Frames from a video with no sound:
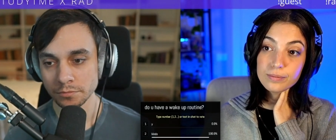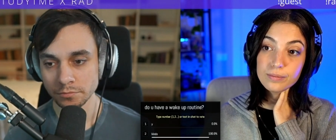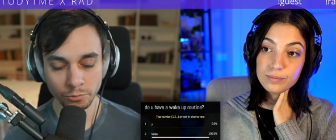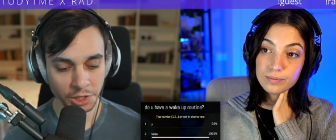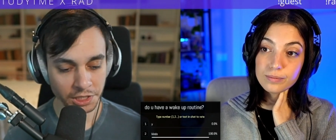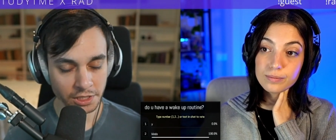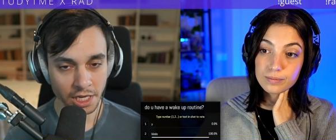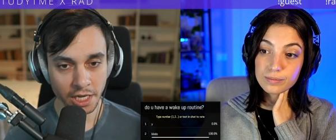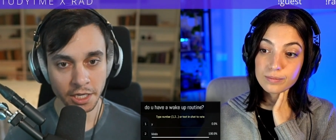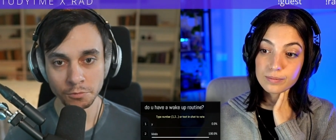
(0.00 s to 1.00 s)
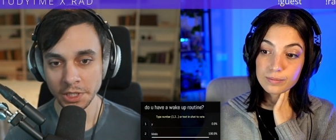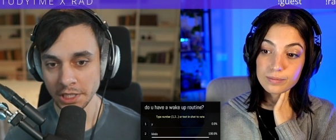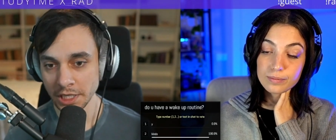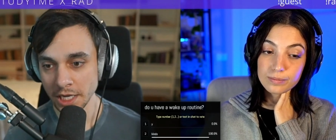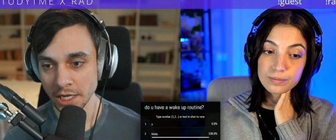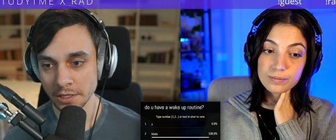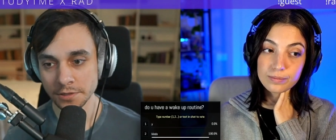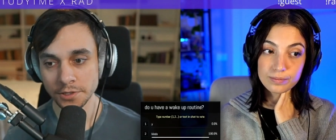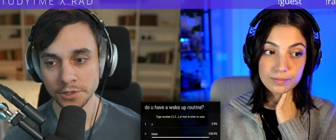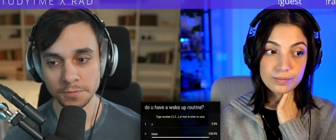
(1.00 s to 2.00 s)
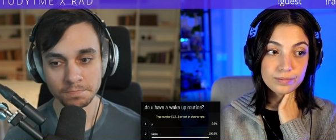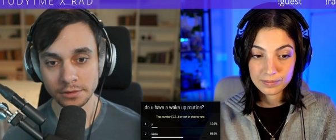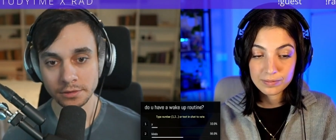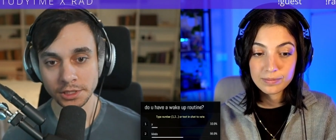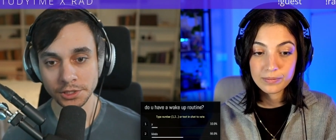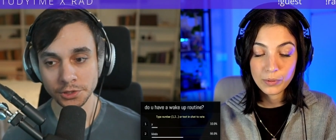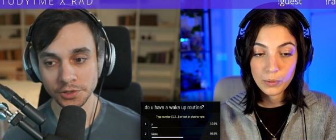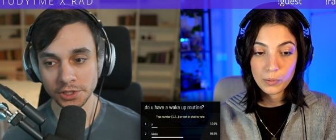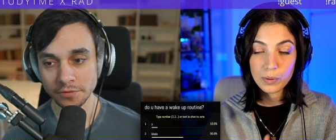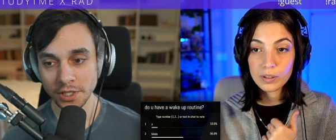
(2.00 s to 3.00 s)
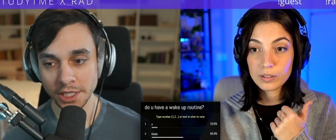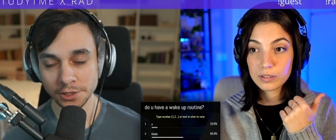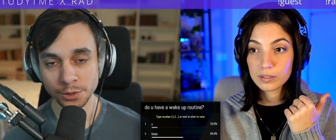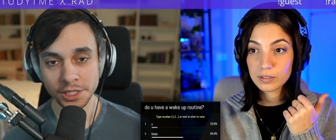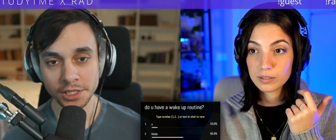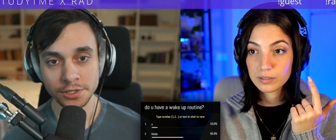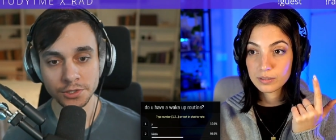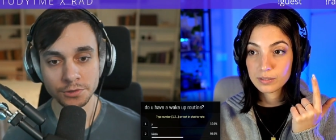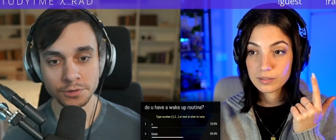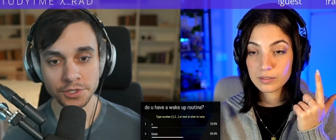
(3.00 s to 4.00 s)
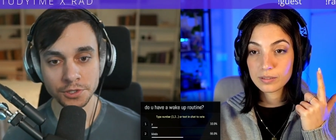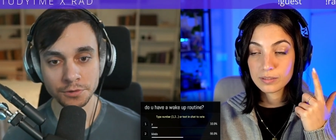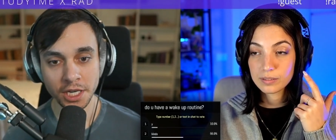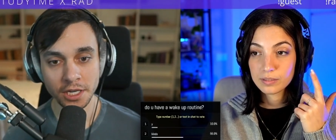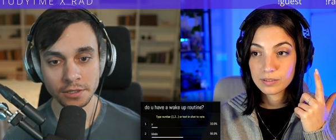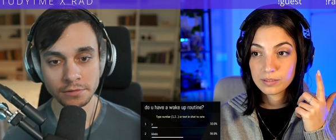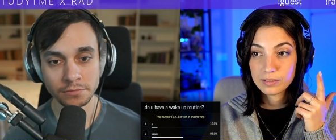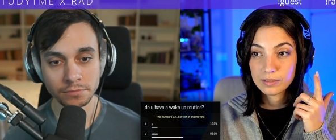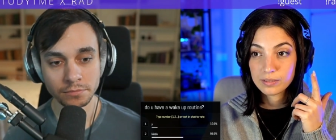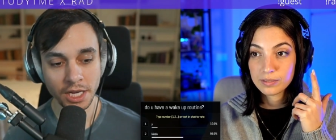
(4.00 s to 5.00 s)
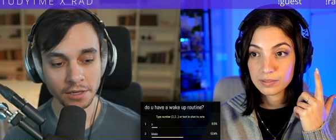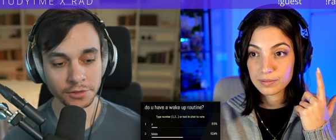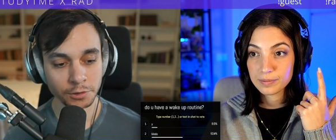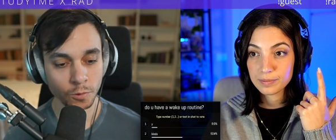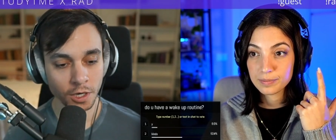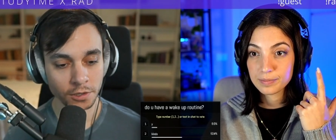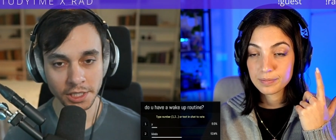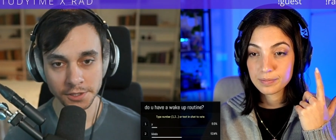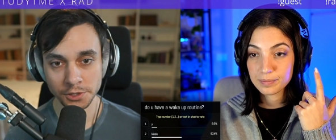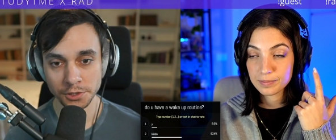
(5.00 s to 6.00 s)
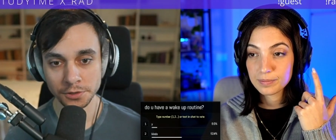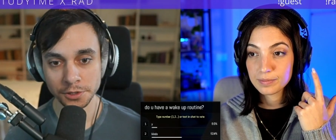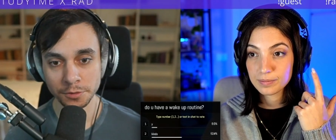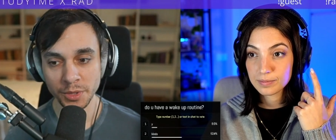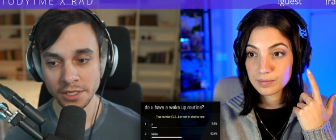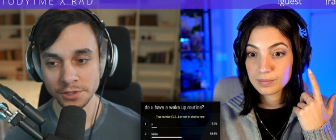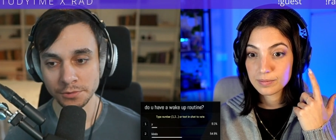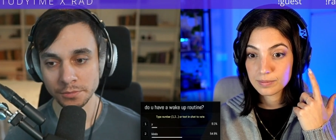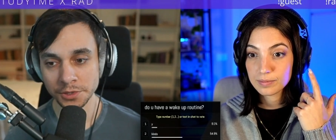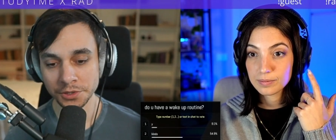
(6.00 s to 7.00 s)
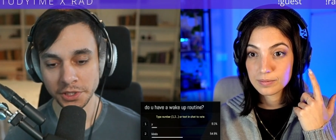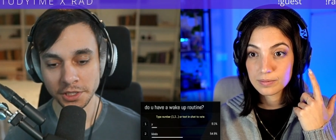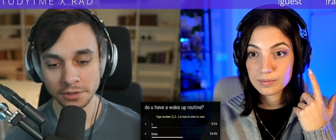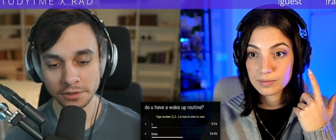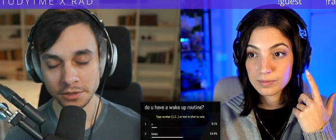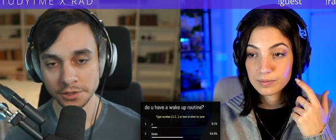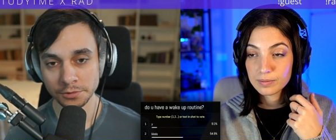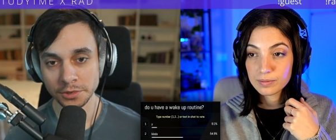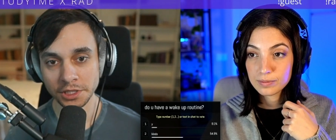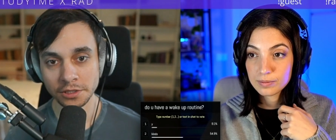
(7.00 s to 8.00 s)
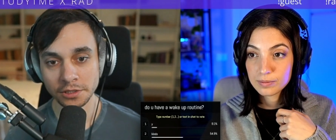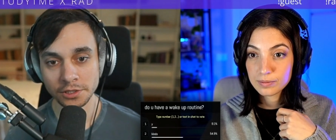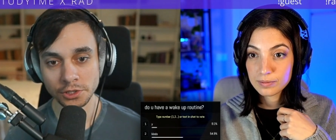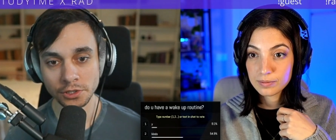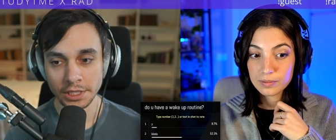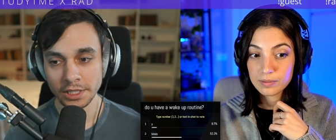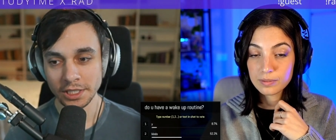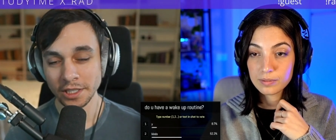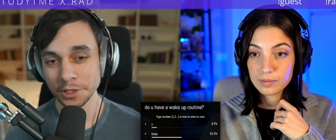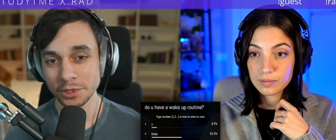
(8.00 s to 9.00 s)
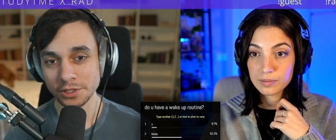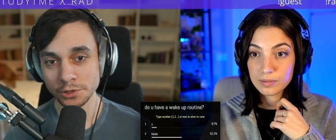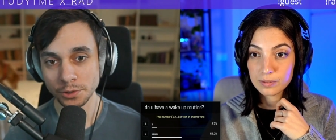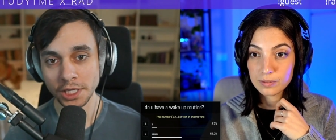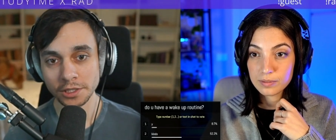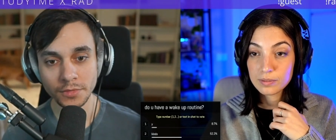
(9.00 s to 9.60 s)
Speaker 1: weekday, weekend. Get yourself hydrated as soon as you can having water next to your bed is really is a really good start and then you want to stretch